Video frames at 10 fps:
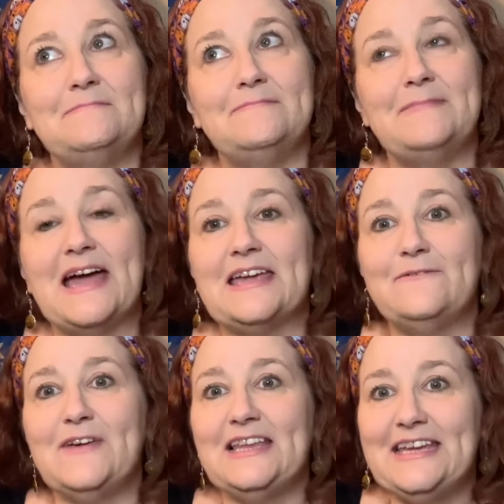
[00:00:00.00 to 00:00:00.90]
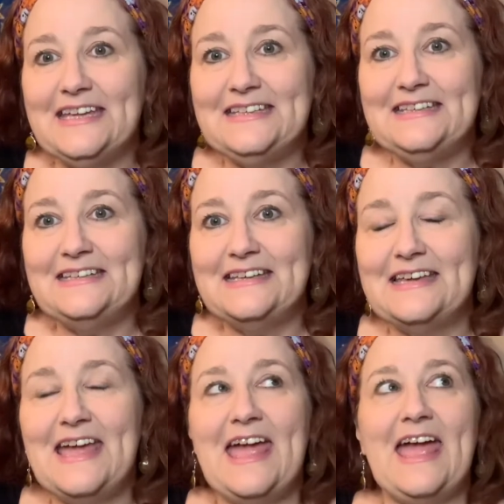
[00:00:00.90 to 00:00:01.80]
Machiavellian,
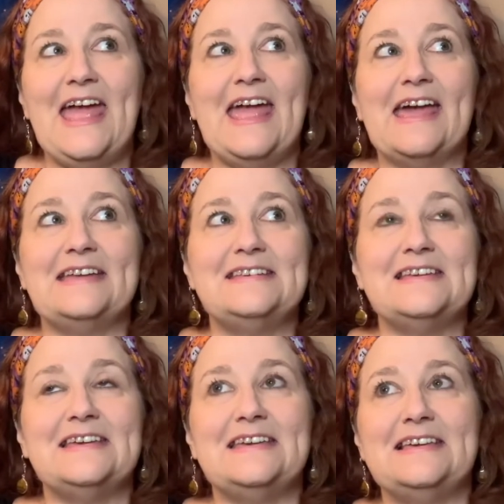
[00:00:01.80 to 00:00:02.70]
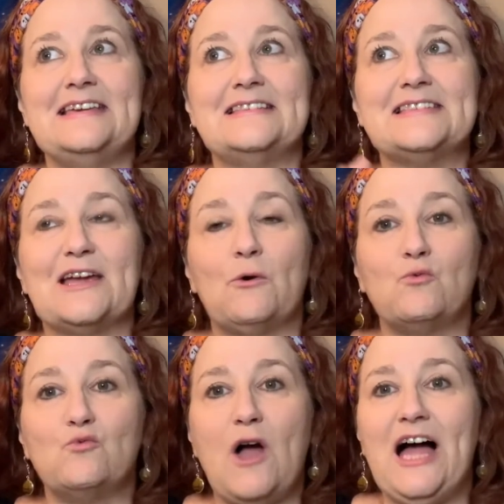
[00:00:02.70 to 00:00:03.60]
and it's like a
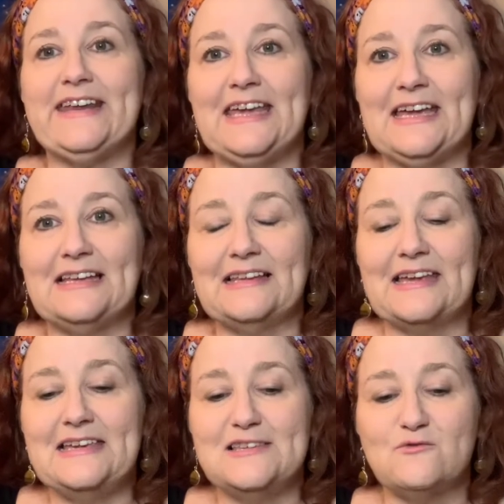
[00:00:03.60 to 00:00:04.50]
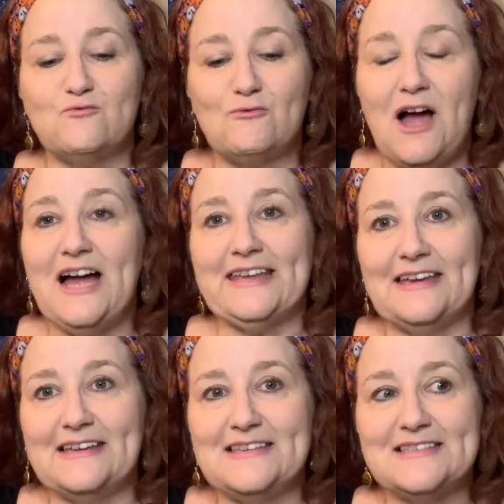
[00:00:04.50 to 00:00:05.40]
rotting, like he's
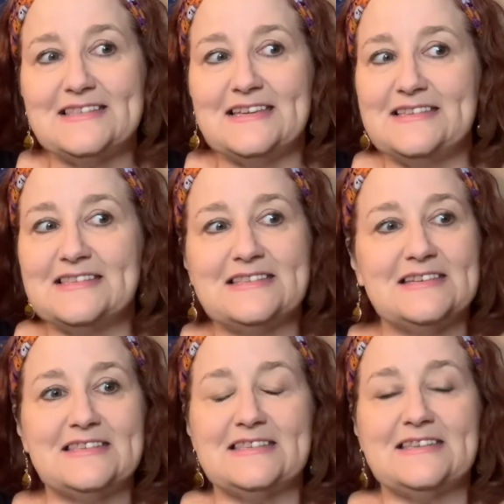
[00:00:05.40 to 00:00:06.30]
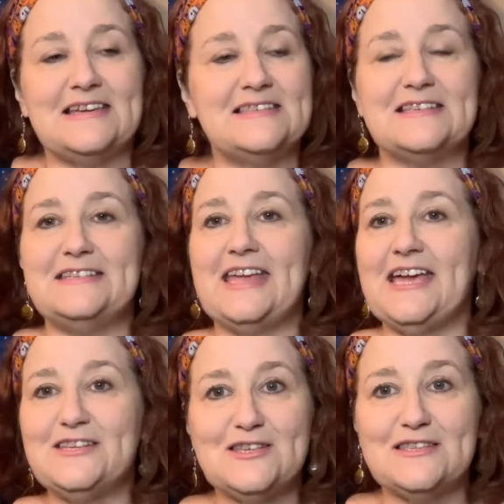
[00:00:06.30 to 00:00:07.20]
rotting. He's just, his
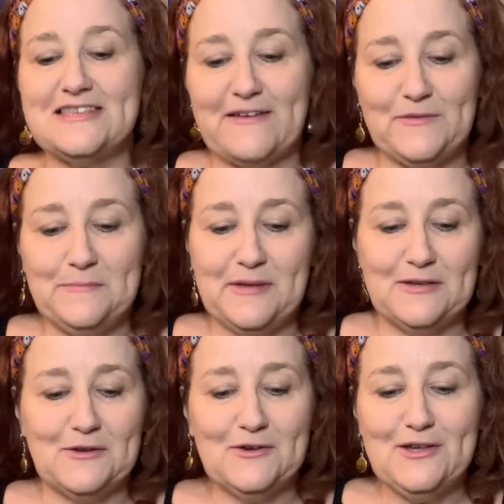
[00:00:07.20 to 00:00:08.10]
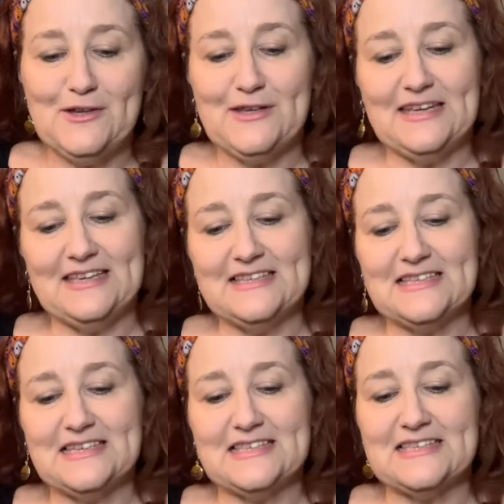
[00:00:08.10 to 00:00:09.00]
intentions haven't been good, and he's
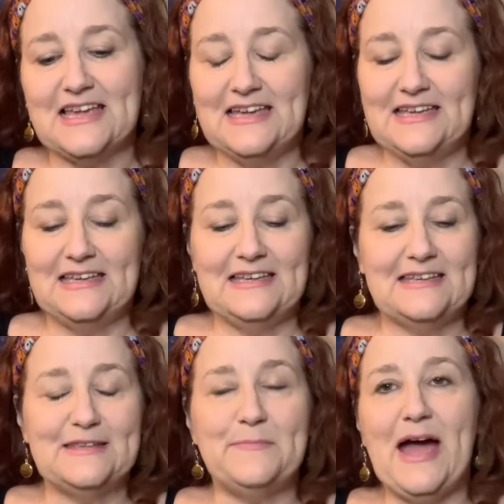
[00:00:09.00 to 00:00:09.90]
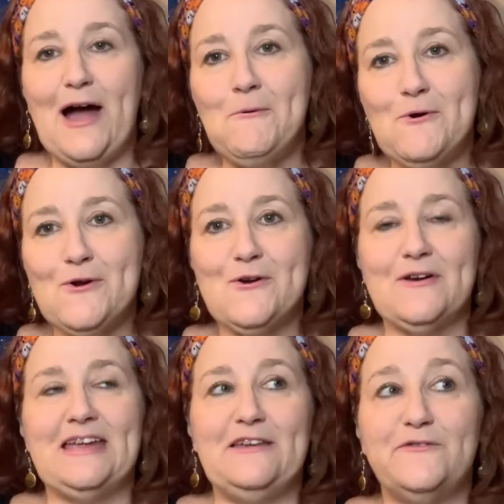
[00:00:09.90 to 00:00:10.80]
just, the power,
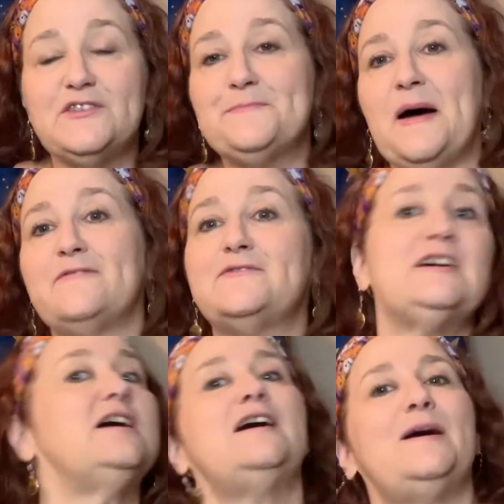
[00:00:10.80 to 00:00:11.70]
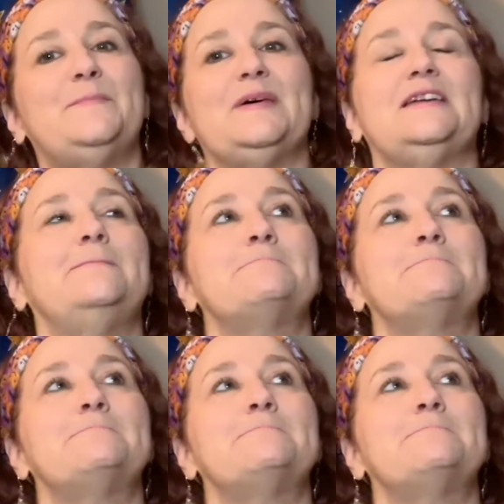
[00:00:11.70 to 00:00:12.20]
he feels puffed up, and